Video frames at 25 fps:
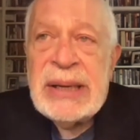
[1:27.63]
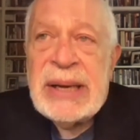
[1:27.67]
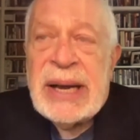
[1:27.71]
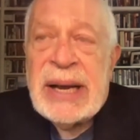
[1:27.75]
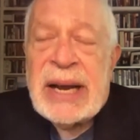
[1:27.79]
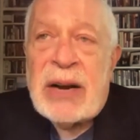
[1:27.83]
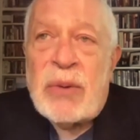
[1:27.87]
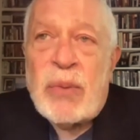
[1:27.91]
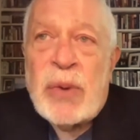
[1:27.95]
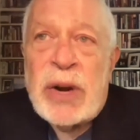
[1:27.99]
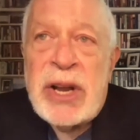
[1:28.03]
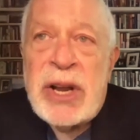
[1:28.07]

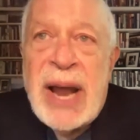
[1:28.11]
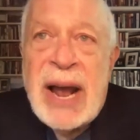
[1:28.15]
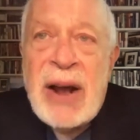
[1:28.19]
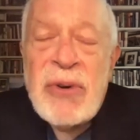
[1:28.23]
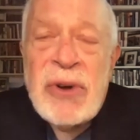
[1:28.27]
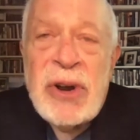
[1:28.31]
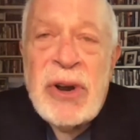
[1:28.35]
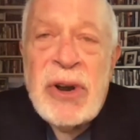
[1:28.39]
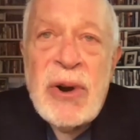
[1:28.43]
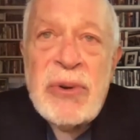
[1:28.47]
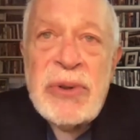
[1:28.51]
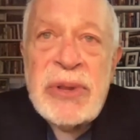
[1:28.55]
And we now
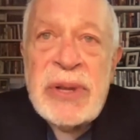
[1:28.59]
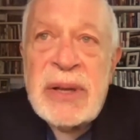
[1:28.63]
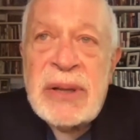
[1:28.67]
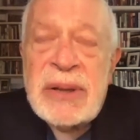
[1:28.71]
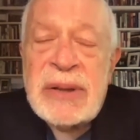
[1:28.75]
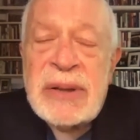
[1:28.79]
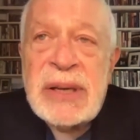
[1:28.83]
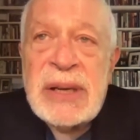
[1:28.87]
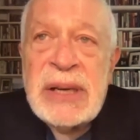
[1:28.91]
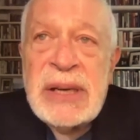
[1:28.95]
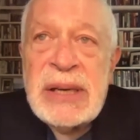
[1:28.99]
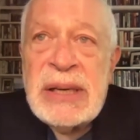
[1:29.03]
know that
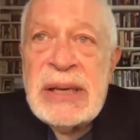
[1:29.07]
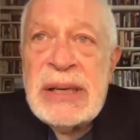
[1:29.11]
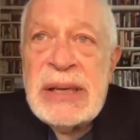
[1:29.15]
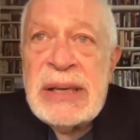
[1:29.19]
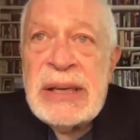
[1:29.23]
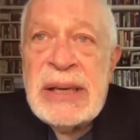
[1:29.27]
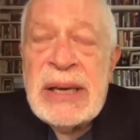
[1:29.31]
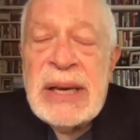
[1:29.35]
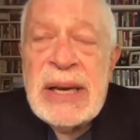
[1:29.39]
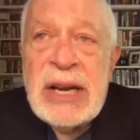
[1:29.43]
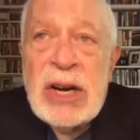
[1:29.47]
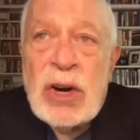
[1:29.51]

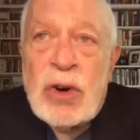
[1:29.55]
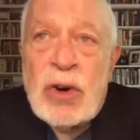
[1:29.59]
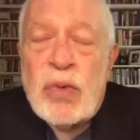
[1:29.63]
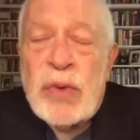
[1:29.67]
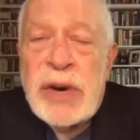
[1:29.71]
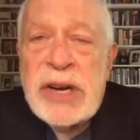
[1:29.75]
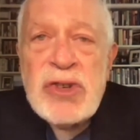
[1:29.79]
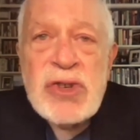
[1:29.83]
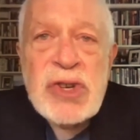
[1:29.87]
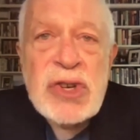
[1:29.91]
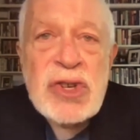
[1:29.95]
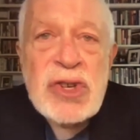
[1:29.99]
the
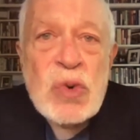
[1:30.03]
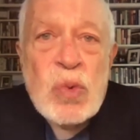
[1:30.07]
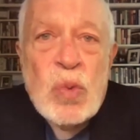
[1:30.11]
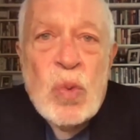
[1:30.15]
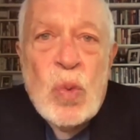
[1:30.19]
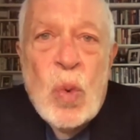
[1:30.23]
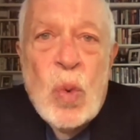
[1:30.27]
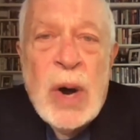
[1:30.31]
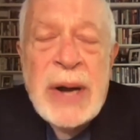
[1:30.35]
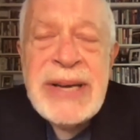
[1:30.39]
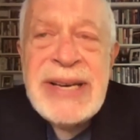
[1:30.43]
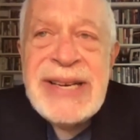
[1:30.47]
richest
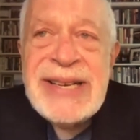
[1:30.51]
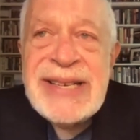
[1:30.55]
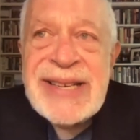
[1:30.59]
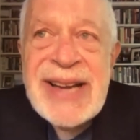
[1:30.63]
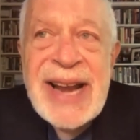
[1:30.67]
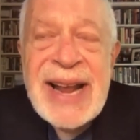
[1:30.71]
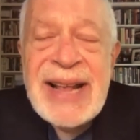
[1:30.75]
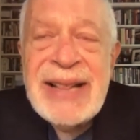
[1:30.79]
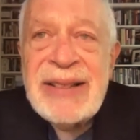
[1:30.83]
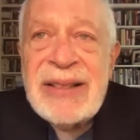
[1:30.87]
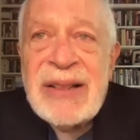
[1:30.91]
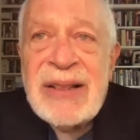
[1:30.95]

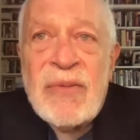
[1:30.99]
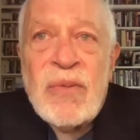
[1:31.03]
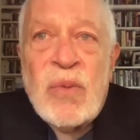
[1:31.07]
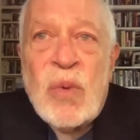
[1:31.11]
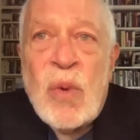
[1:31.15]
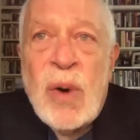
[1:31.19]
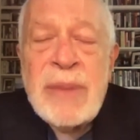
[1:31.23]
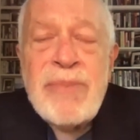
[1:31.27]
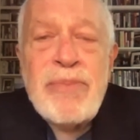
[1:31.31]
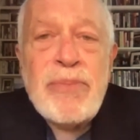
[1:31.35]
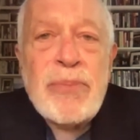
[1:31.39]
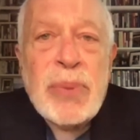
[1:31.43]

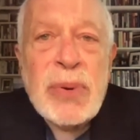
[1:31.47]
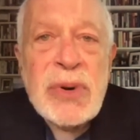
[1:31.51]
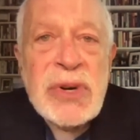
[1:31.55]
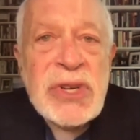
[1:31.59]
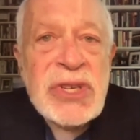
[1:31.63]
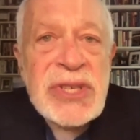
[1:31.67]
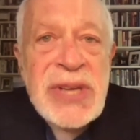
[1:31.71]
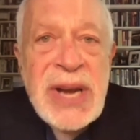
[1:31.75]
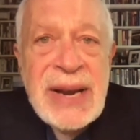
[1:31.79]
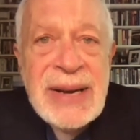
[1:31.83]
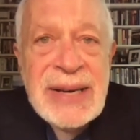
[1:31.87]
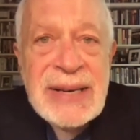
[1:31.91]

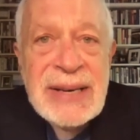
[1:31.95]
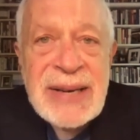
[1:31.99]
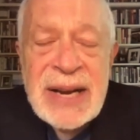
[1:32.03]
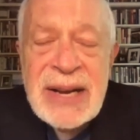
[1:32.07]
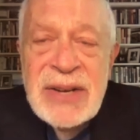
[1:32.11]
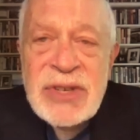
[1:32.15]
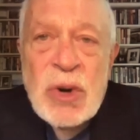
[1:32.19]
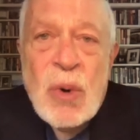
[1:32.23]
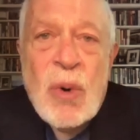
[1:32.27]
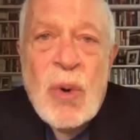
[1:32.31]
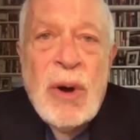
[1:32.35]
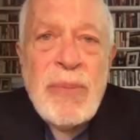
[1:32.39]
0.1%
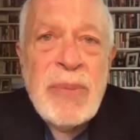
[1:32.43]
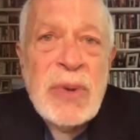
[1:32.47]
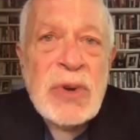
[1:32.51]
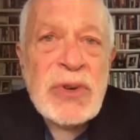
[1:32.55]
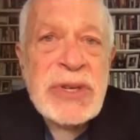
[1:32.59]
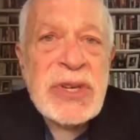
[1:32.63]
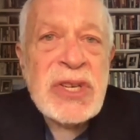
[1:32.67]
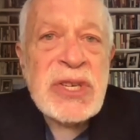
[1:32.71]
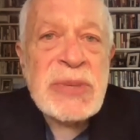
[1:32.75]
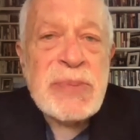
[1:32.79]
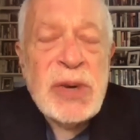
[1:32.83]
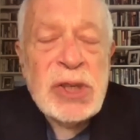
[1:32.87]
has
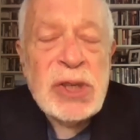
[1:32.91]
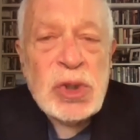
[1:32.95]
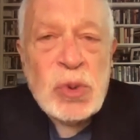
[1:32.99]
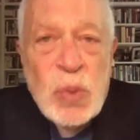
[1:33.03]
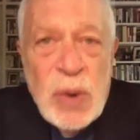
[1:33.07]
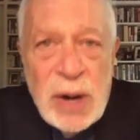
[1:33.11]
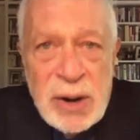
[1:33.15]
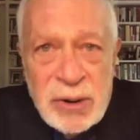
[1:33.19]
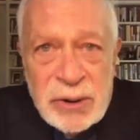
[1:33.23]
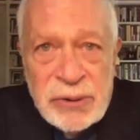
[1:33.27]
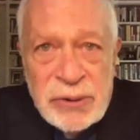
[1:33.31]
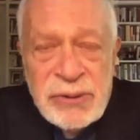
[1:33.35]
almost as much
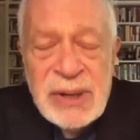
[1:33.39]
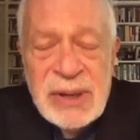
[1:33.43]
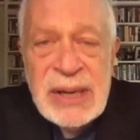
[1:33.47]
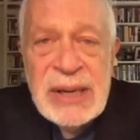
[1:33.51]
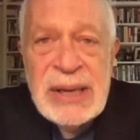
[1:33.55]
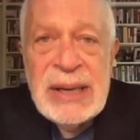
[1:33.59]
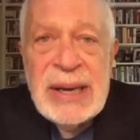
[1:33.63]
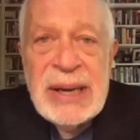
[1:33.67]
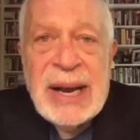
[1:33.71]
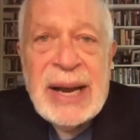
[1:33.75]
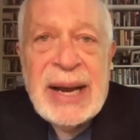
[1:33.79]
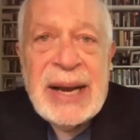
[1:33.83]
wealth
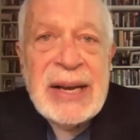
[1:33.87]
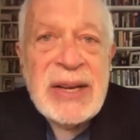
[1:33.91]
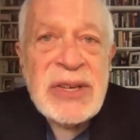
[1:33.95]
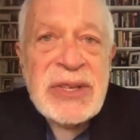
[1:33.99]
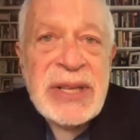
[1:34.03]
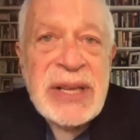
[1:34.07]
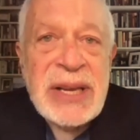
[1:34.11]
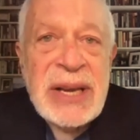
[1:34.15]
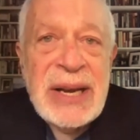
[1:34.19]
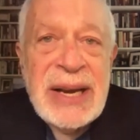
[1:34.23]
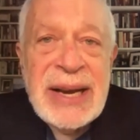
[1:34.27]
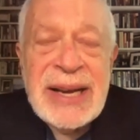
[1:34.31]
as
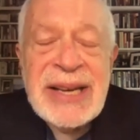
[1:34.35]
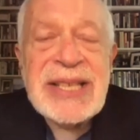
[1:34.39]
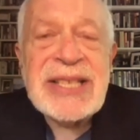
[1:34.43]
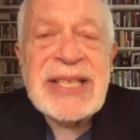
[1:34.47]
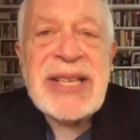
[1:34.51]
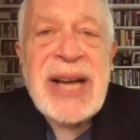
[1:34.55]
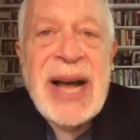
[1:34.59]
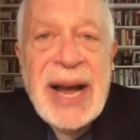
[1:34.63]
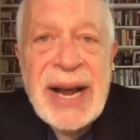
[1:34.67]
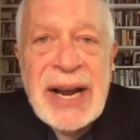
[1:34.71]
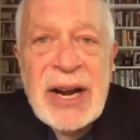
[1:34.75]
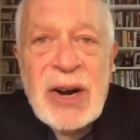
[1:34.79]
the
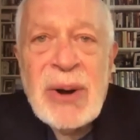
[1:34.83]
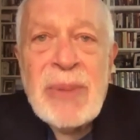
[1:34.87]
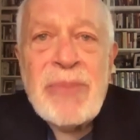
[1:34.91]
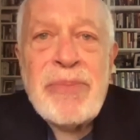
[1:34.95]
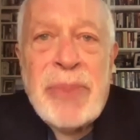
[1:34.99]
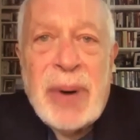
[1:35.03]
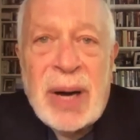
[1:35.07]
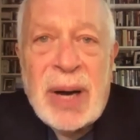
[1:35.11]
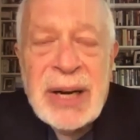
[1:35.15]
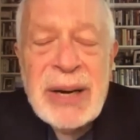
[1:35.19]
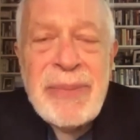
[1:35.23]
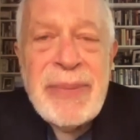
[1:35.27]
entire
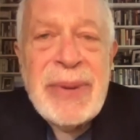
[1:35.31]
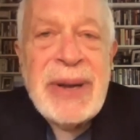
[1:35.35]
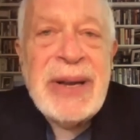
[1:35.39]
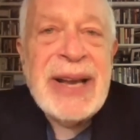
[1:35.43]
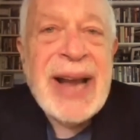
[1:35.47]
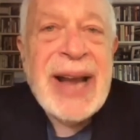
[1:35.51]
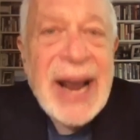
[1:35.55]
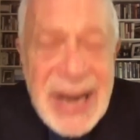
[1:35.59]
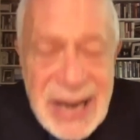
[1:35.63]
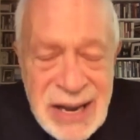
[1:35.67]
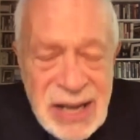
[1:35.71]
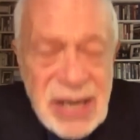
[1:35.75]
bottom
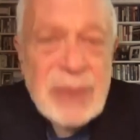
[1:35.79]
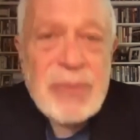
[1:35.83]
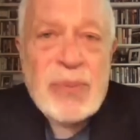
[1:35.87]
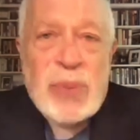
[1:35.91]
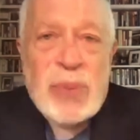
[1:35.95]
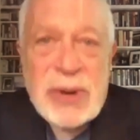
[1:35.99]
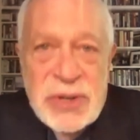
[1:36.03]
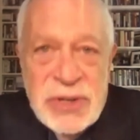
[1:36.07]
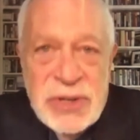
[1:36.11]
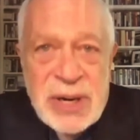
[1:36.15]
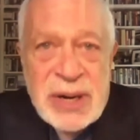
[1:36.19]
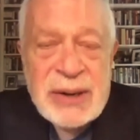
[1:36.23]

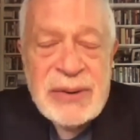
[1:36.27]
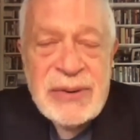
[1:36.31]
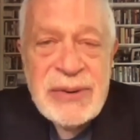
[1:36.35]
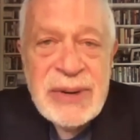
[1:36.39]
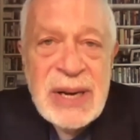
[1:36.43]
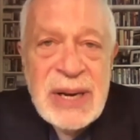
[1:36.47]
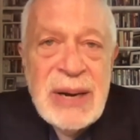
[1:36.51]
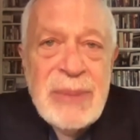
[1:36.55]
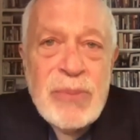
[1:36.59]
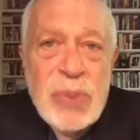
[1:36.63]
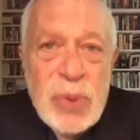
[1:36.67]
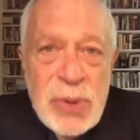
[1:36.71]
90%
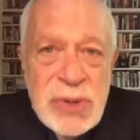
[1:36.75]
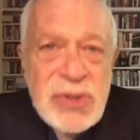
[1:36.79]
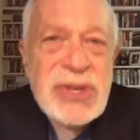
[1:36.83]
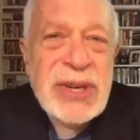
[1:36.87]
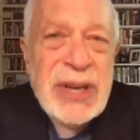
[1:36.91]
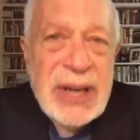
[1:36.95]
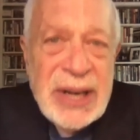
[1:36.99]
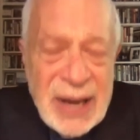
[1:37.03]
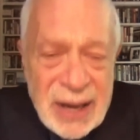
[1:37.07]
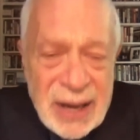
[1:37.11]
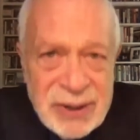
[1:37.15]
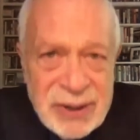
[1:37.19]
put
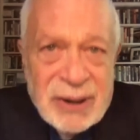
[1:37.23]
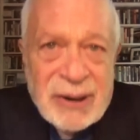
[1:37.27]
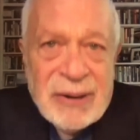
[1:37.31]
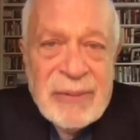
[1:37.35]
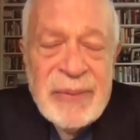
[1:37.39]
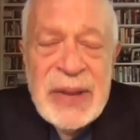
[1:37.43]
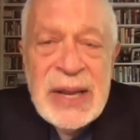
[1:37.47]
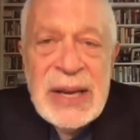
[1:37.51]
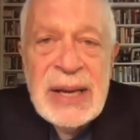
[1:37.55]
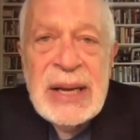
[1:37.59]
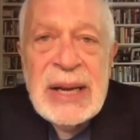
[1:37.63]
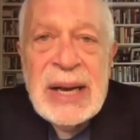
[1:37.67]
together.
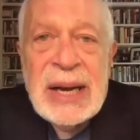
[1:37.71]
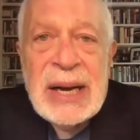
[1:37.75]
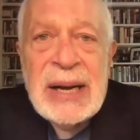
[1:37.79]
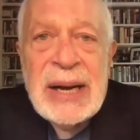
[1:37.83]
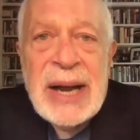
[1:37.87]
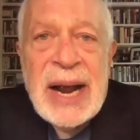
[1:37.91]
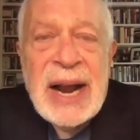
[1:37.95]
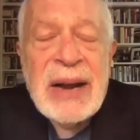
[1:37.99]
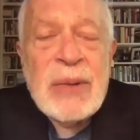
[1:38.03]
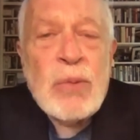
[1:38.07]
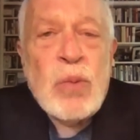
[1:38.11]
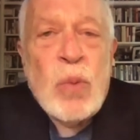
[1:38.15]

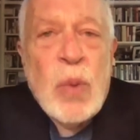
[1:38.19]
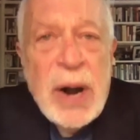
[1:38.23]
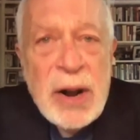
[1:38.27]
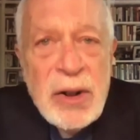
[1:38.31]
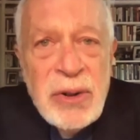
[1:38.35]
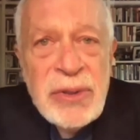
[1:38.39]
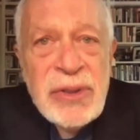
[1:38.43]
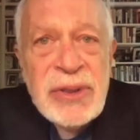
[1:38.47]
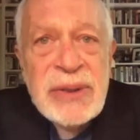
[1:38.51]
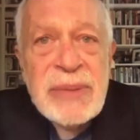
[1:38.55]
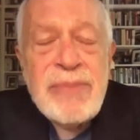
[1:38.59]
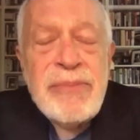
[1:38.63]
And
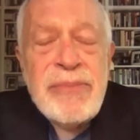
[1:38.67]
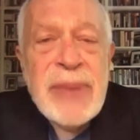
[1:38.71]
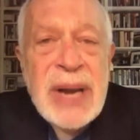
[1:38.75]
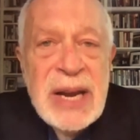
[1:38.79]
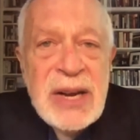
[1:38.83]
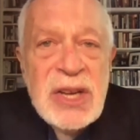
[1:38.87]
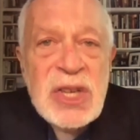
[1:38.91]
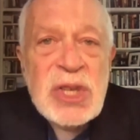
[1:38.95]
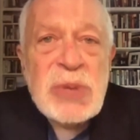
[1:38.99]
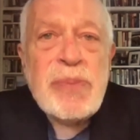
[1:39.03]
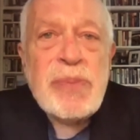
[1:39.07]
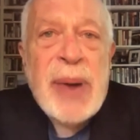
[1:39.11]
wealth
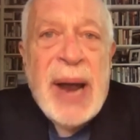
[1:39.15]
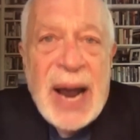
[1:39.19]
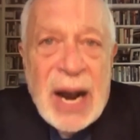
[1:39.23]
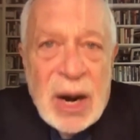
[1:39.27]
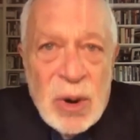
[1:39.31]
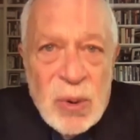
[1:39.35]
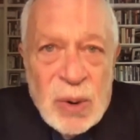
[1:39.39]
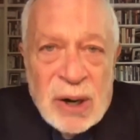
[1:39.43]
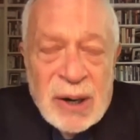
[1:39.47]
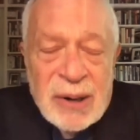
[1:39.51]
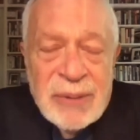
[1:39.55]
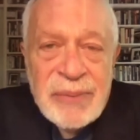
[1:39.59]
means
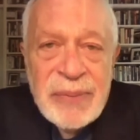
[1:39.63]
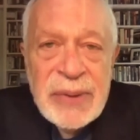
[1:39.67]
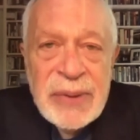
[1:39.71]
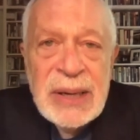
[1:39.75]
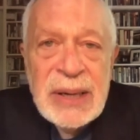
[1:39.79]
power.